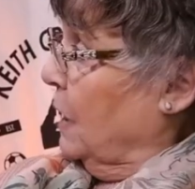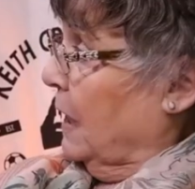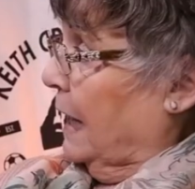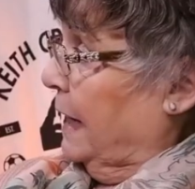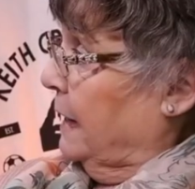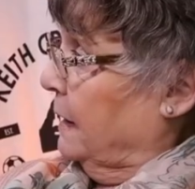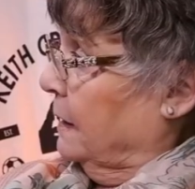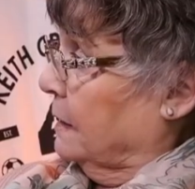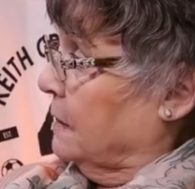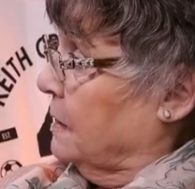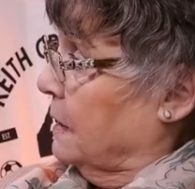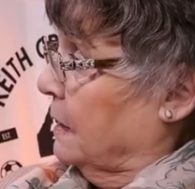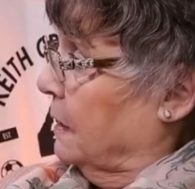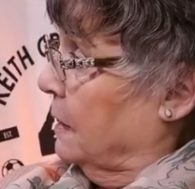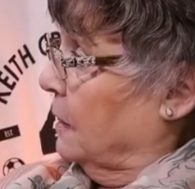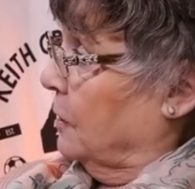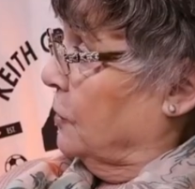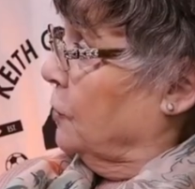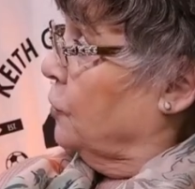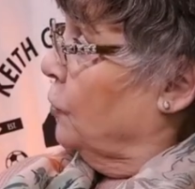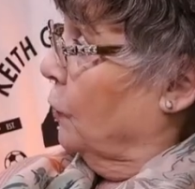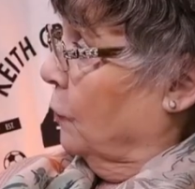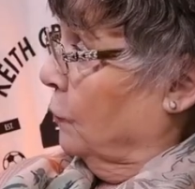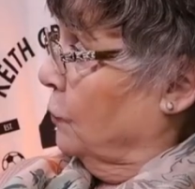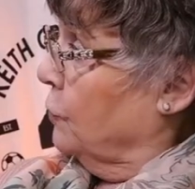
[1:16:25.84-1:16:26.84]
clean it.
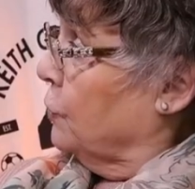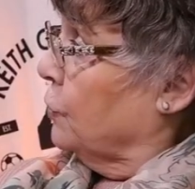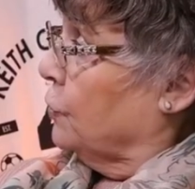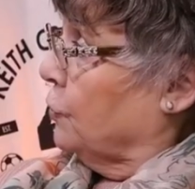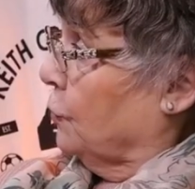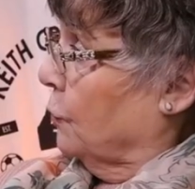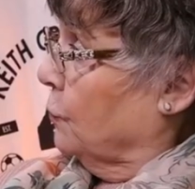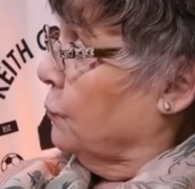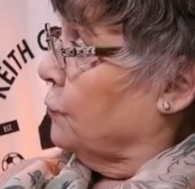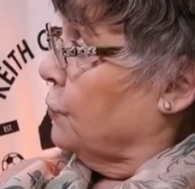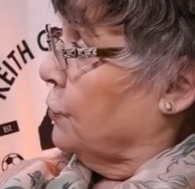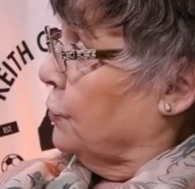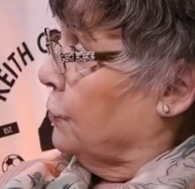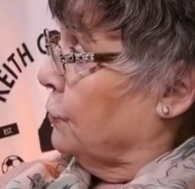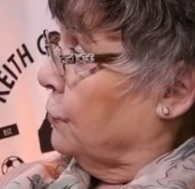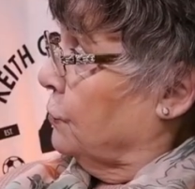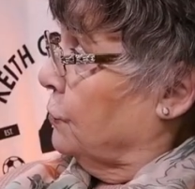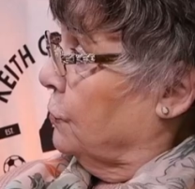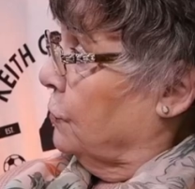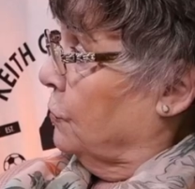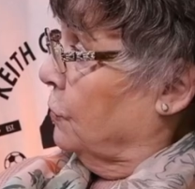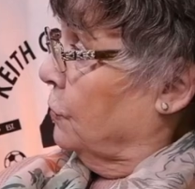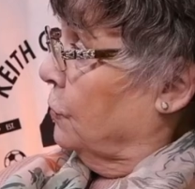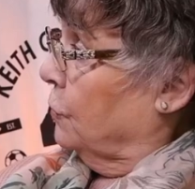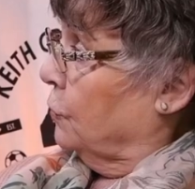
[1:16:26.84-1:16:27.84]
No, they don't.
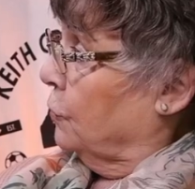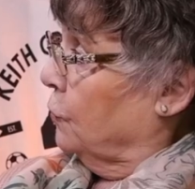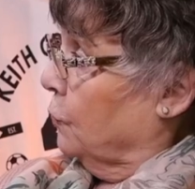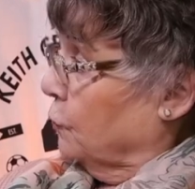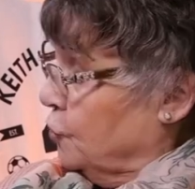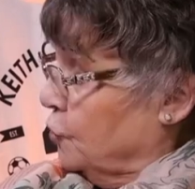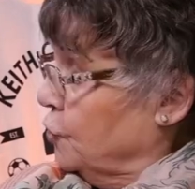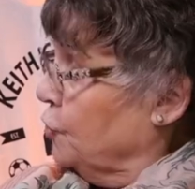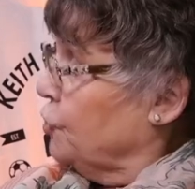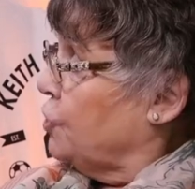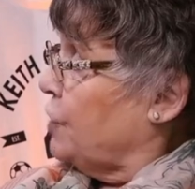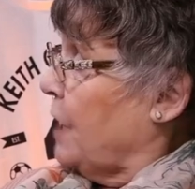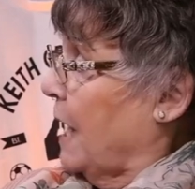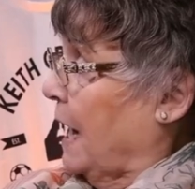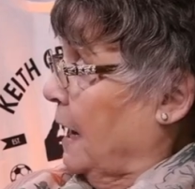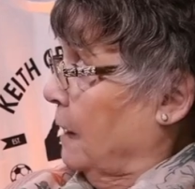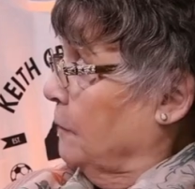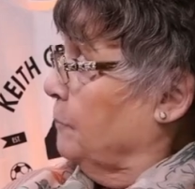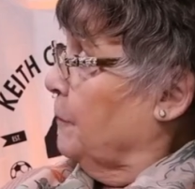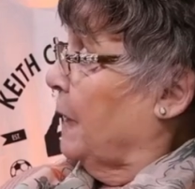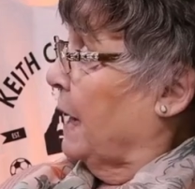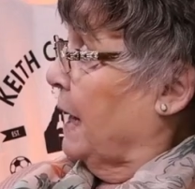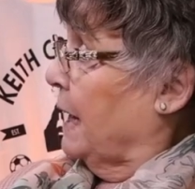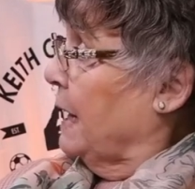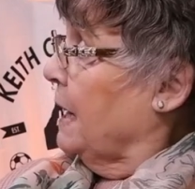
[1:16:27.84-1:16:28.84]
Don't you tell
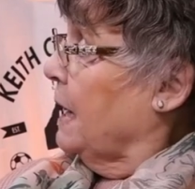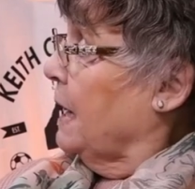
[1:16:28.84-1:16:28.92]
me.